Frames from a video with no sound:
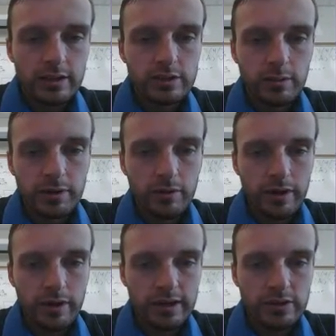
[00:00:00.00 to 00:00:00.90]
So I'm going to
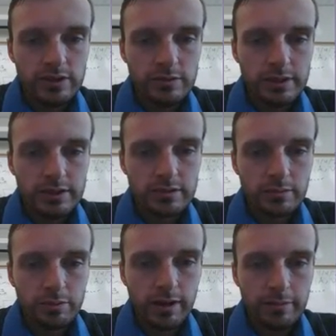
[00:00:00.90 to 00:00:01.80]
rearrange this because the
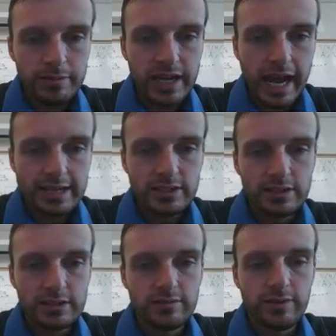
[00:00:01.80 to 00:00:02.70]
problem is asking
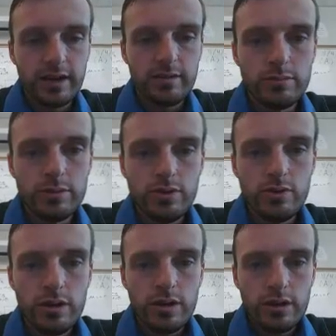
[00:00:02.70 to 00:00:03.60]
us to find
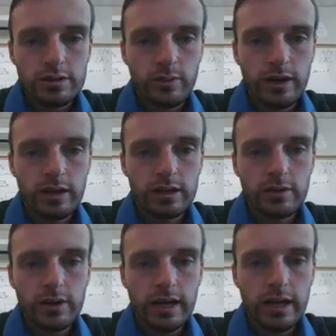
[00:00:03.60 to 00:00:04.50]
mu. So why don't I
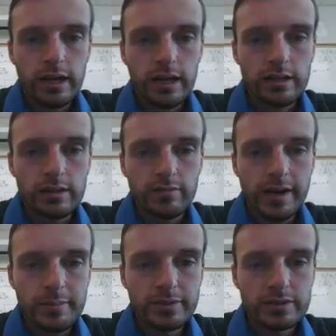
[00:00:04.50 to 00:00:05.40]
go ahead and
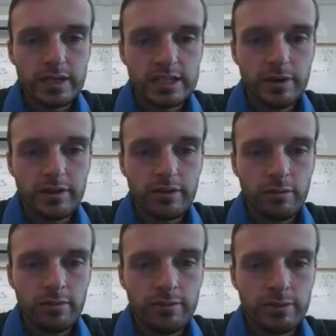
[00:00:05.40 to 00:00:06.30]
divide both sides by the
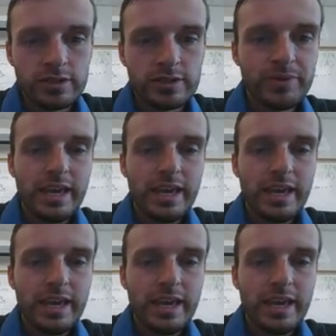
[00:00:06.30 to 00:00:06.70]
normal force?